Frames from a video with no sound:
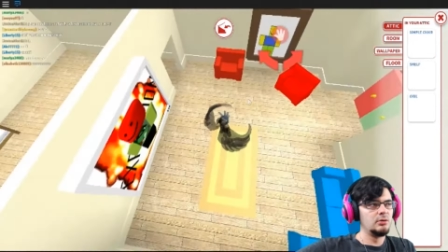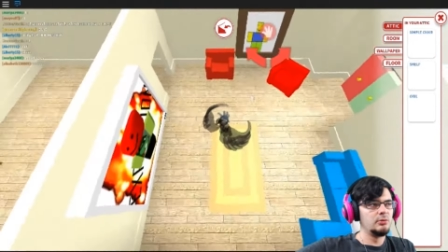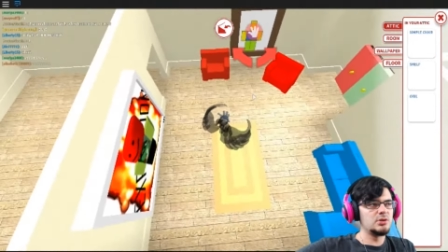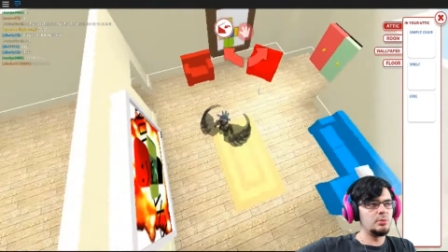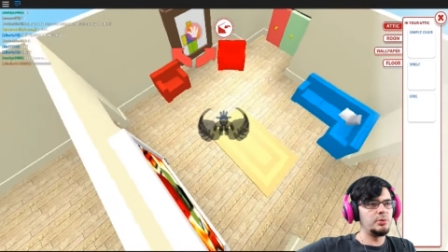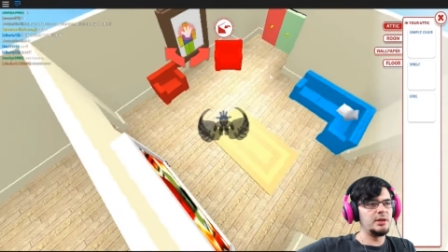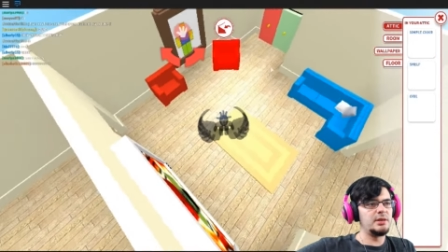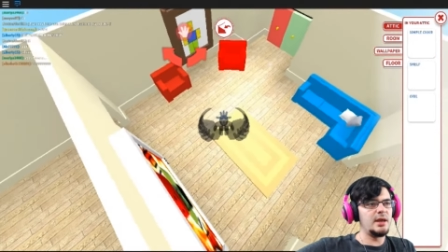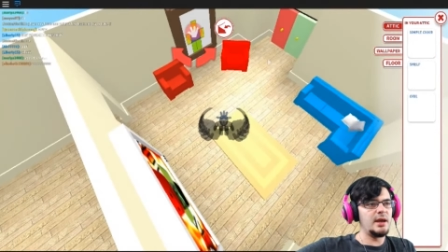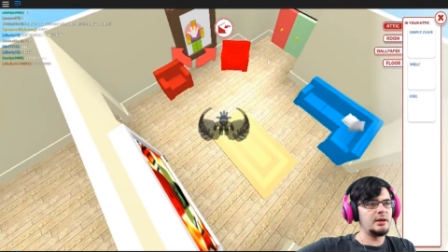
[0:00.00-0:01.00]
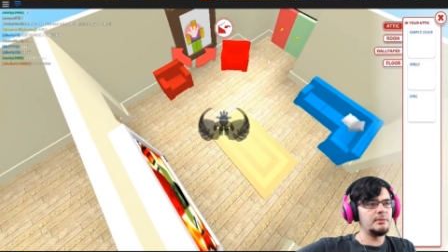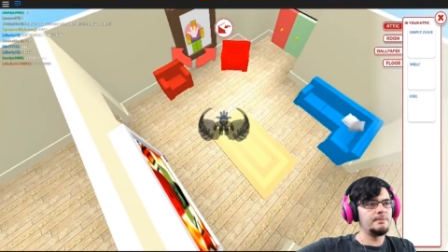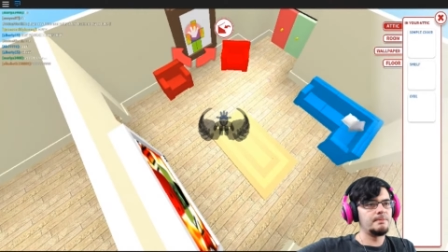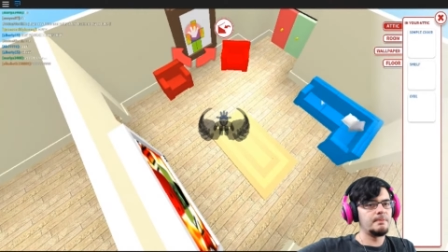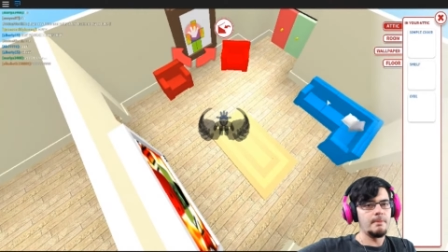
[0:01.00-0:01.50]
We're just gonna put it there.
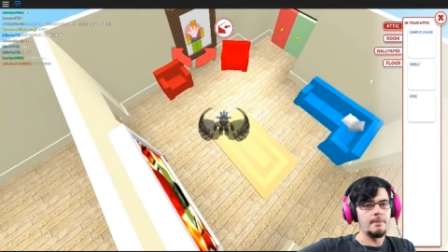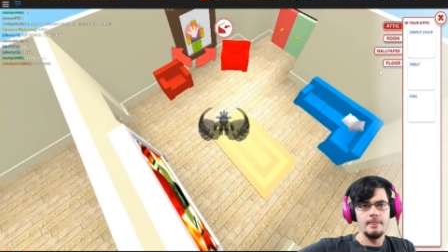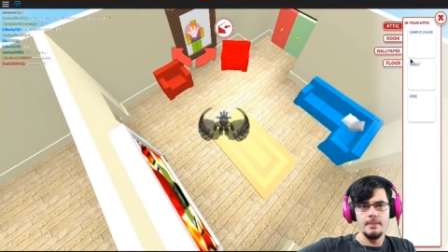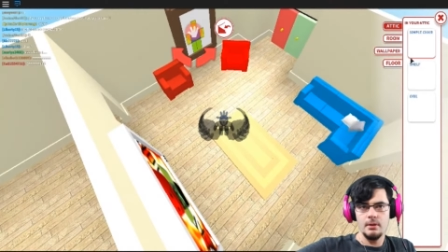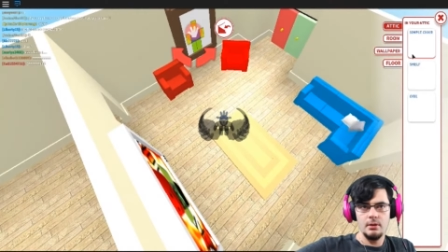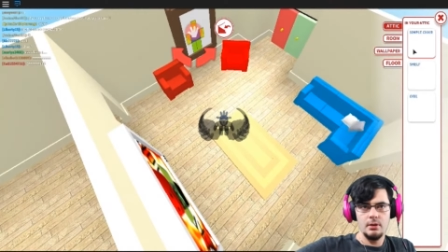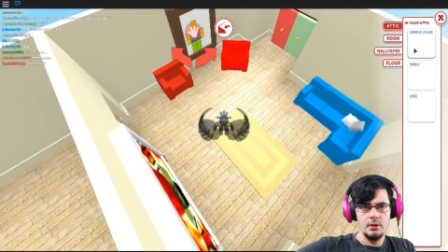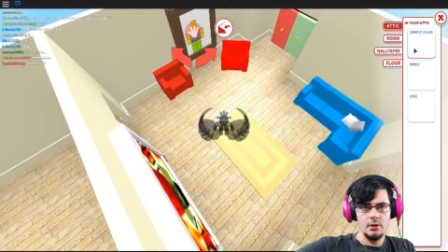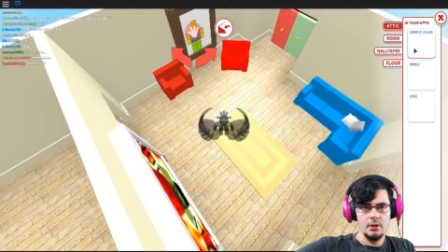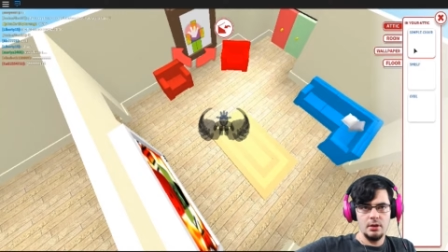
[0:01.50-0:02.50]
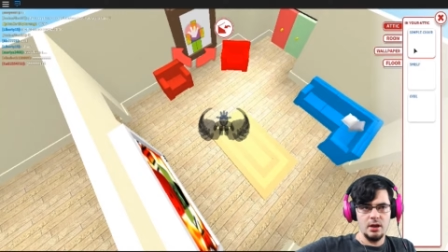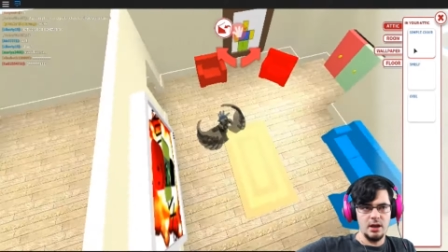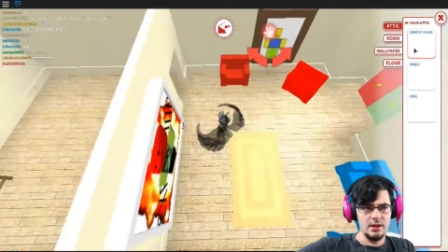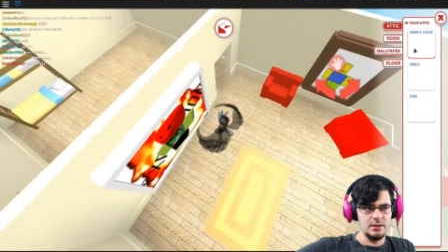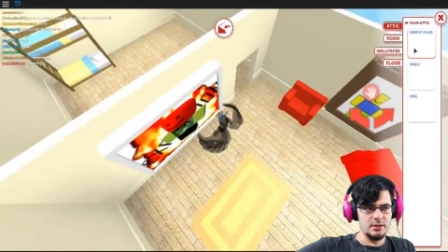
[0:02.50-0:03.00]

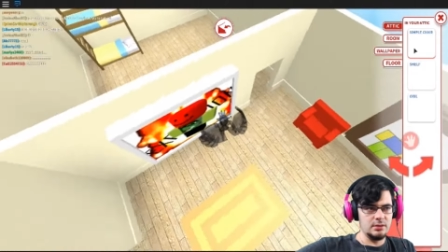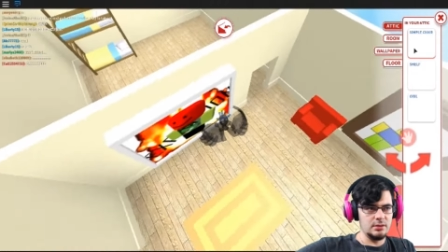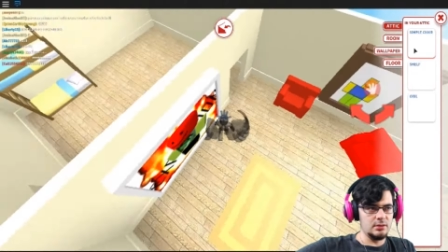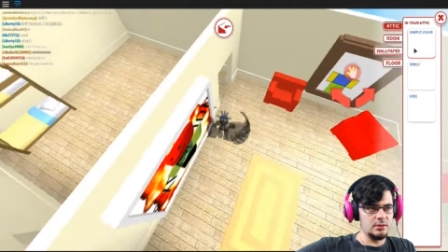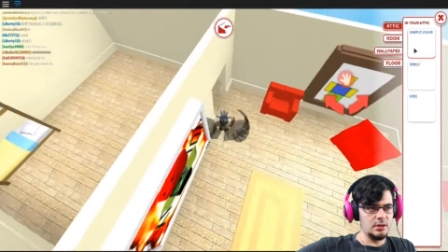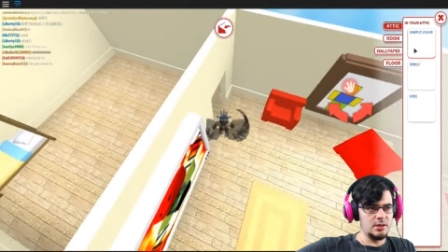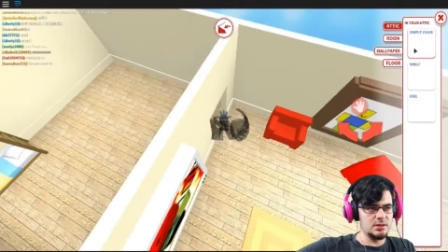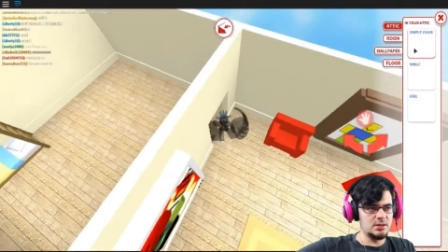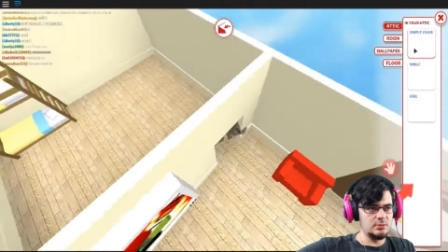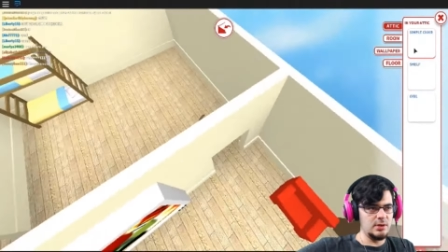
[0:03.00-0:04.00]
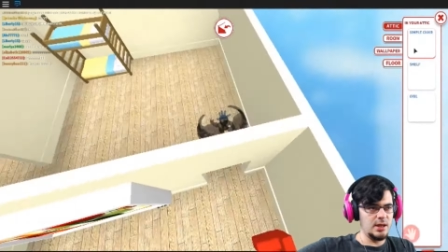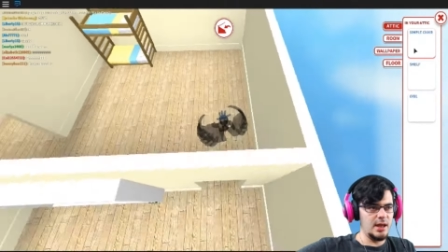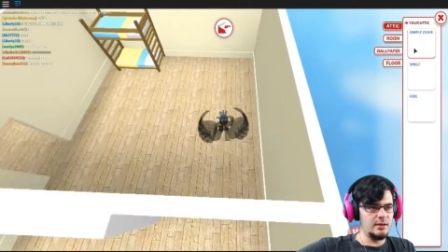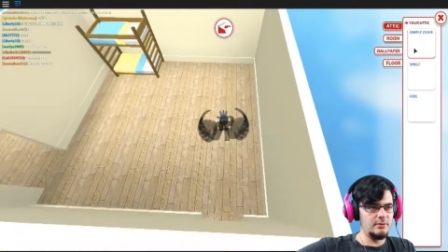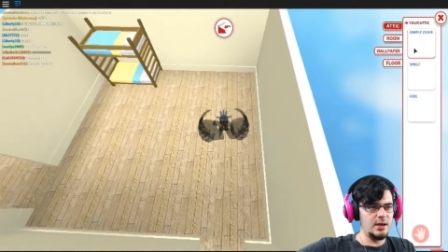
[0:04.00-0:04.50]
Alright. Alright, so we
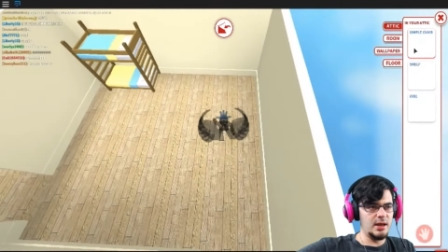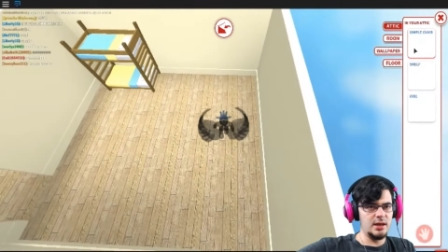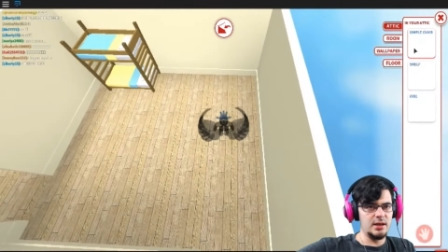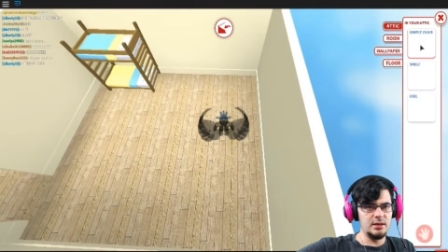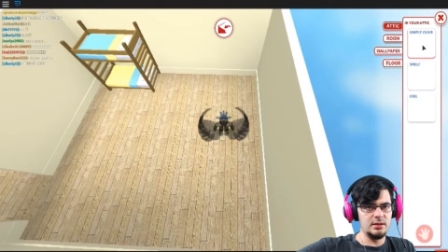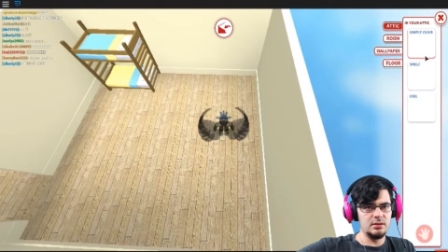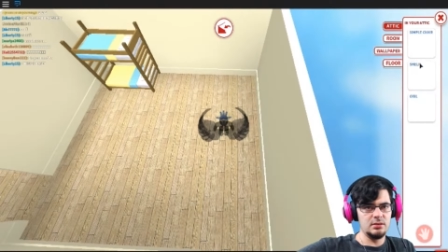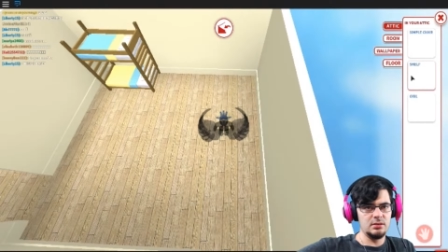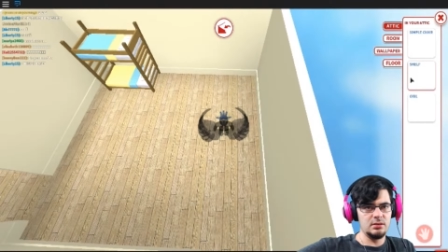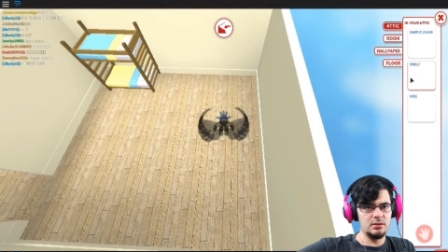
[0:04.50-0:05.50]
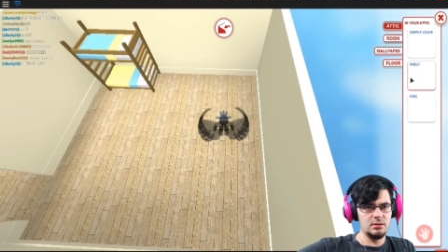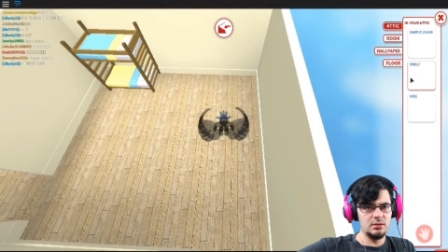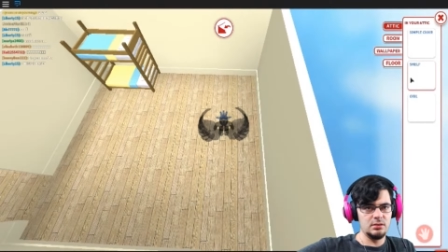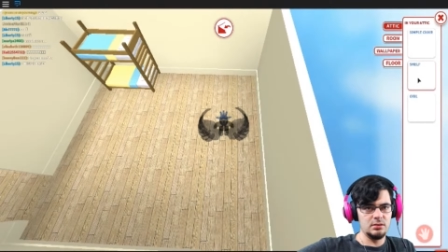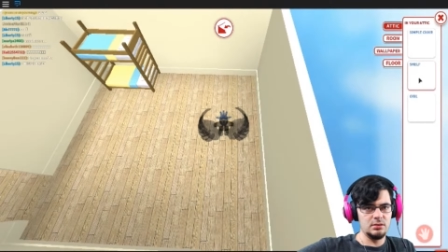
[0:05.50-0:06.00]
have a
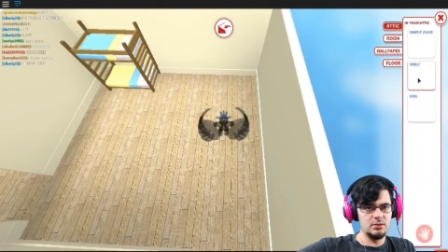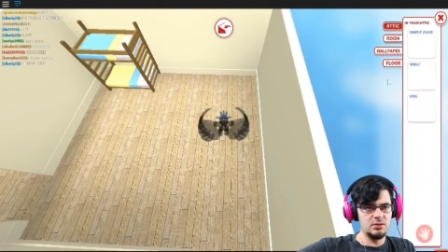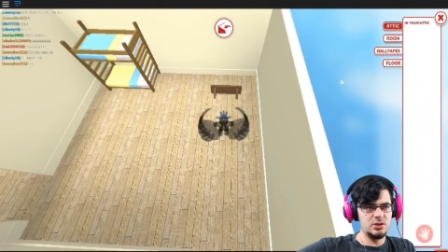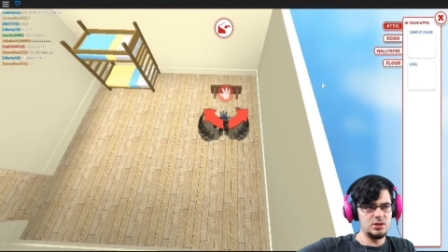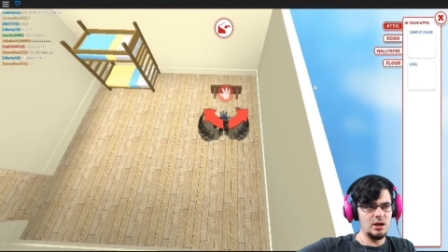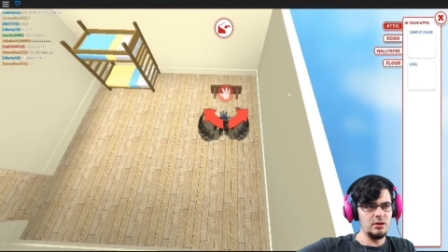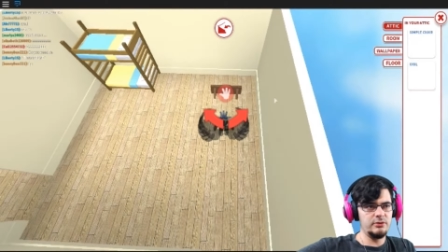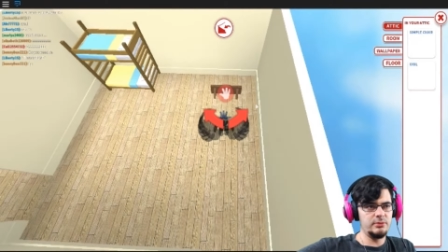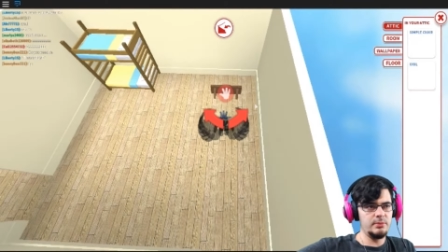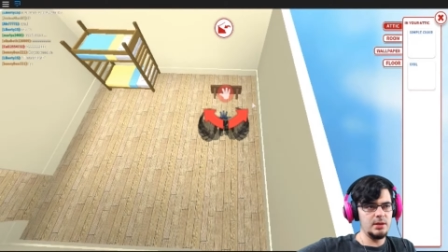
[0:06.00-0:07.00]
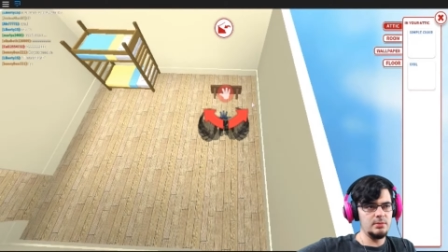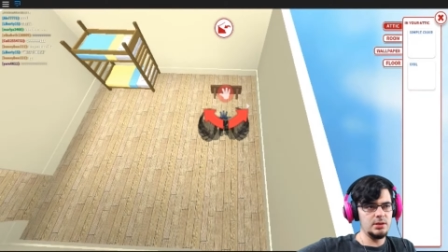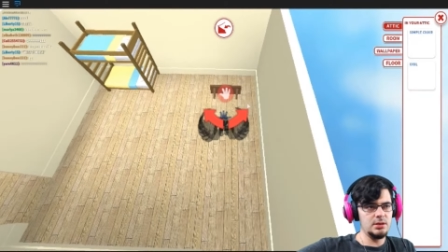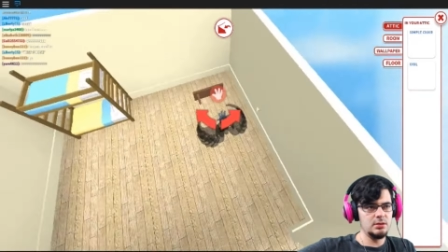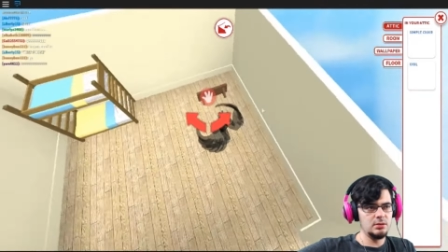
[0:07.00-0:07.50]
shelf,
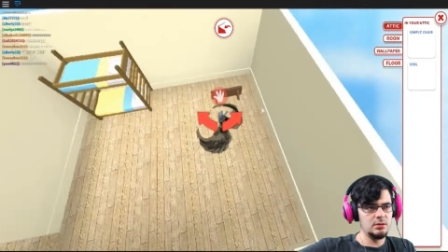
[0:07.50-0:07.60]
maybe?